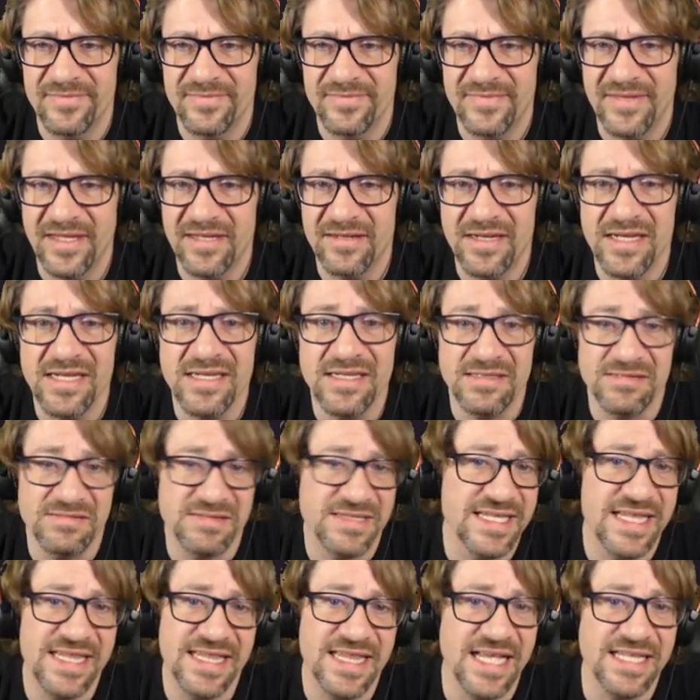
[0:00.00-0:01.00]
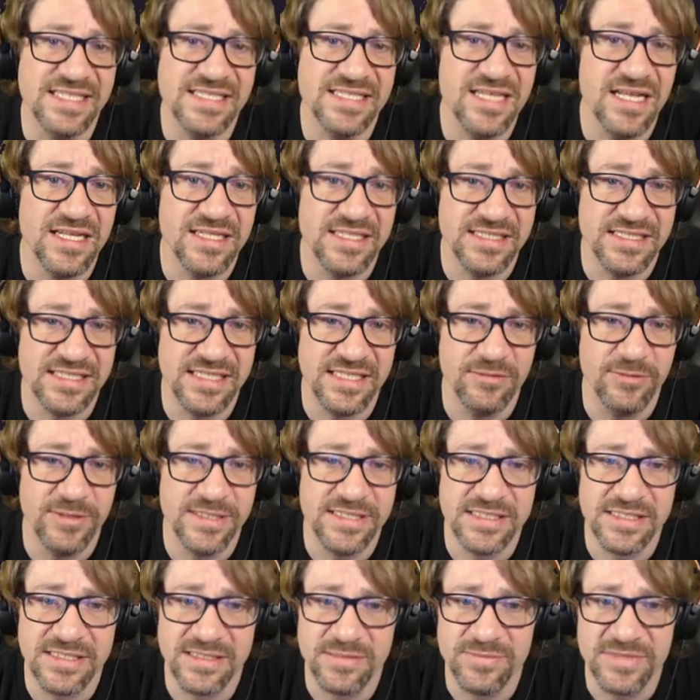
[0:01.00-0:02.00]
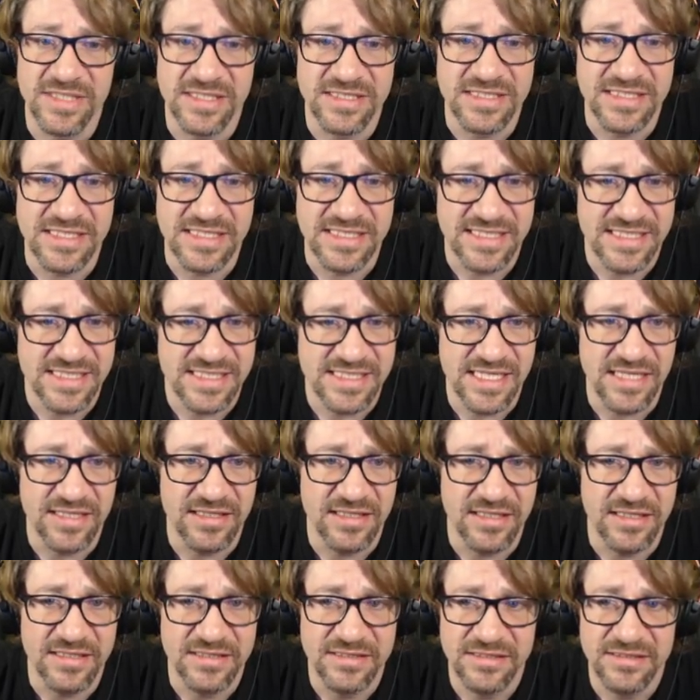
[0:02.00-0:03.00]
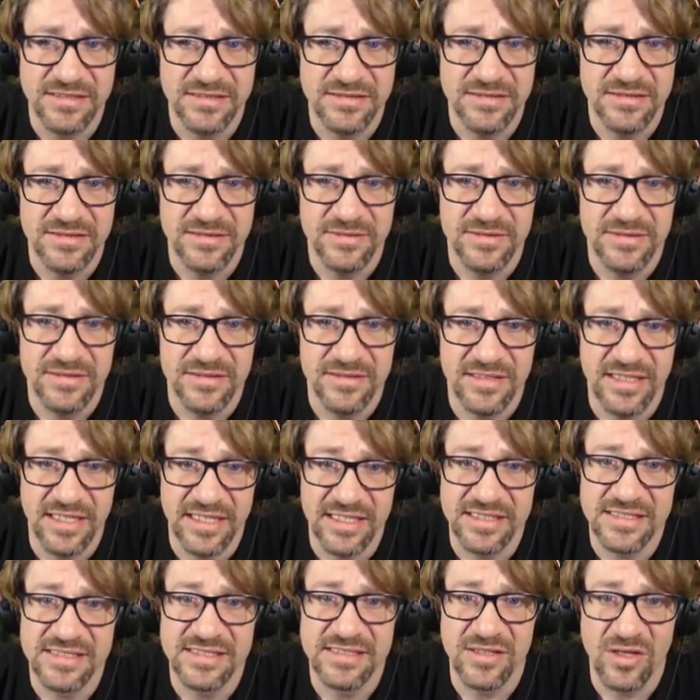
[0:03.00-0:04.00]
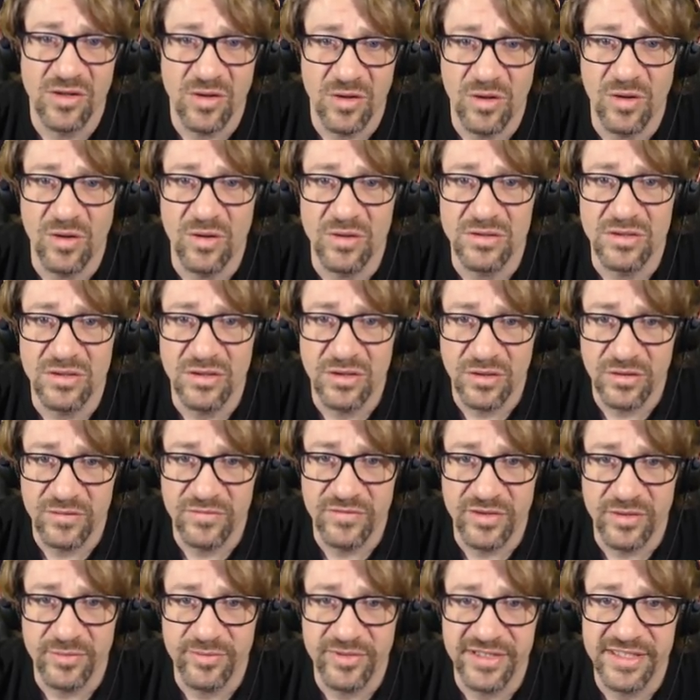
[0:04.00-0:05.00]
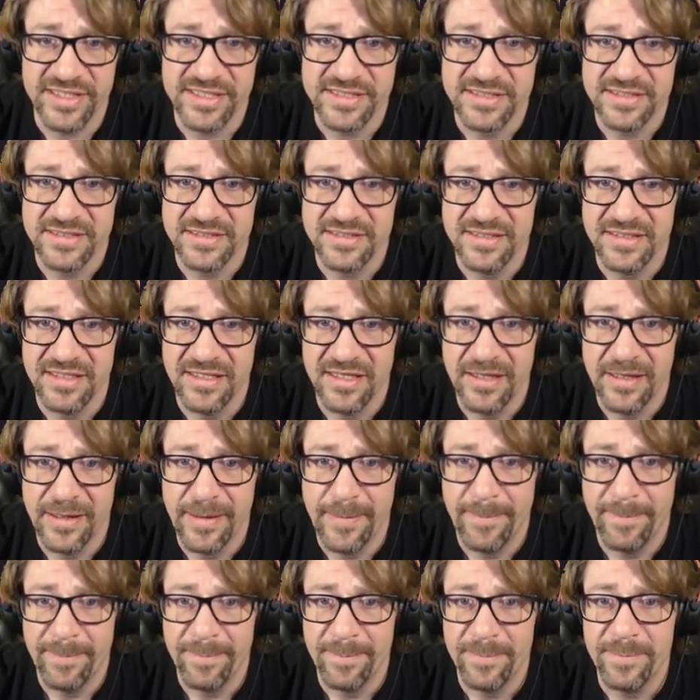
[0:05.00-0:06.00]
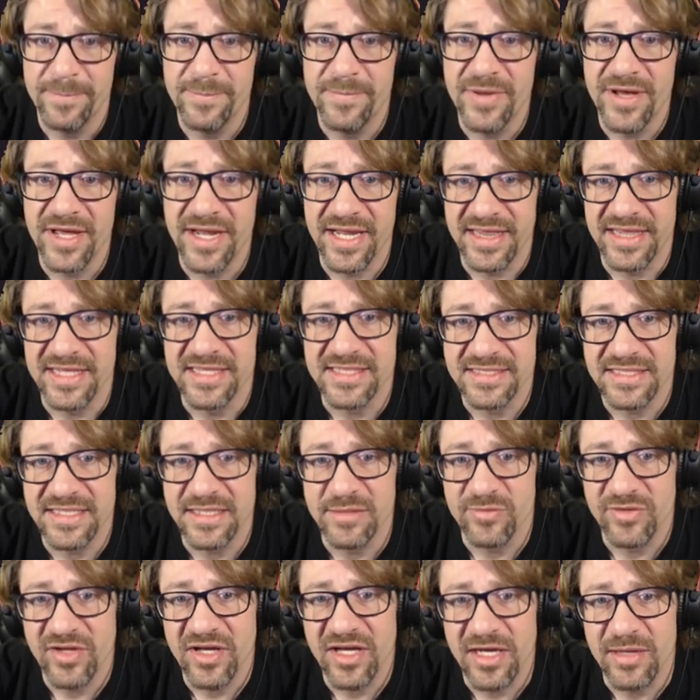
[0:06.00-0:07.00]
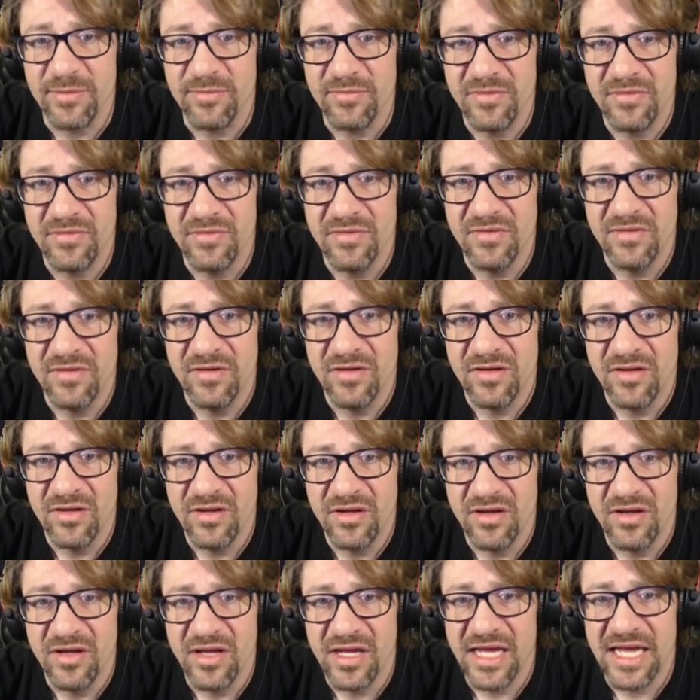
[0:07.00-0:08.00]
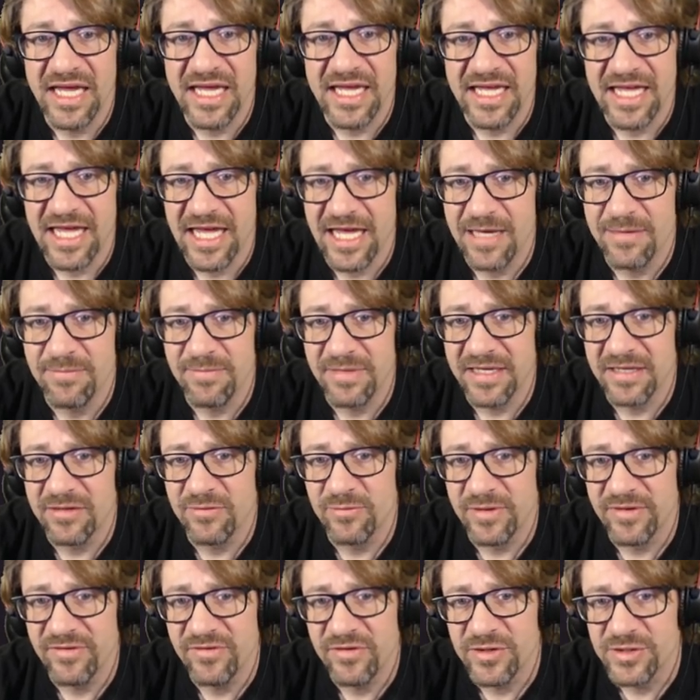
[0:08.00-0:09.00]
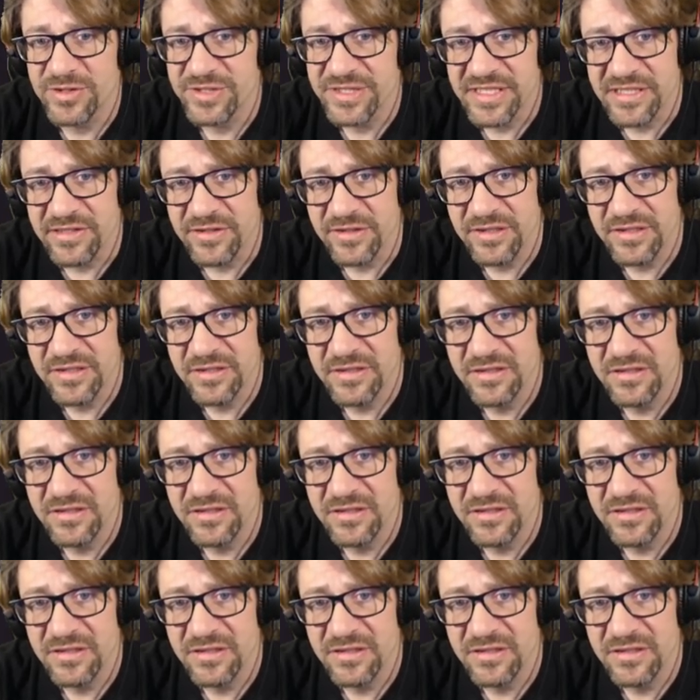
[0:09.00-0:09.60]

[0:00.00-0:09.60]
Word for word: Now, and that's not to say racism doesn't exist out there. It's all over the place. But at the same time, it can't be in reverse either.